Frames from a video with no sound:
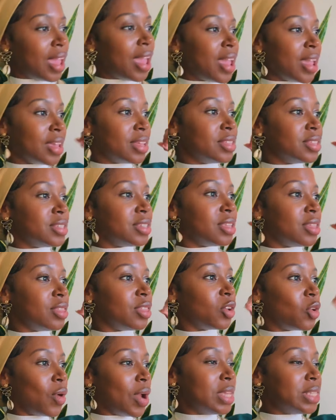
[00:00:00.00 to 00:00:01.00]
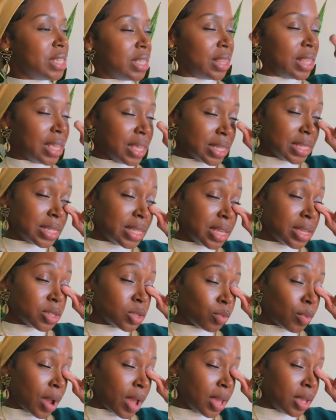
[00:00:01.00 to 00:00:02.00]
And the crazy thing is
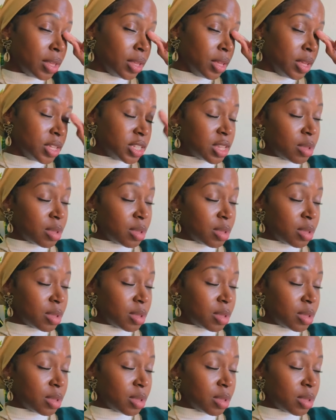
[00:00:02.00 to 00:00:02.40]
this, right?